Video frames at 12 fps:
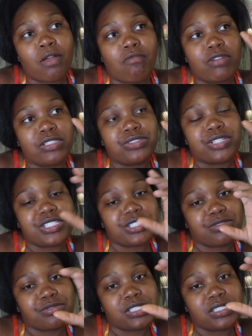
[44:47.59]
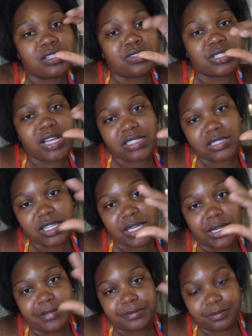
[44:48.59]
Registration, resales last
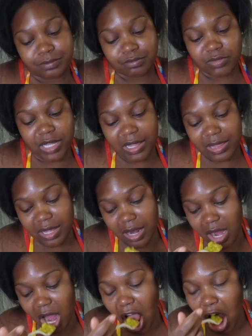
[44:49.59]
thing. And then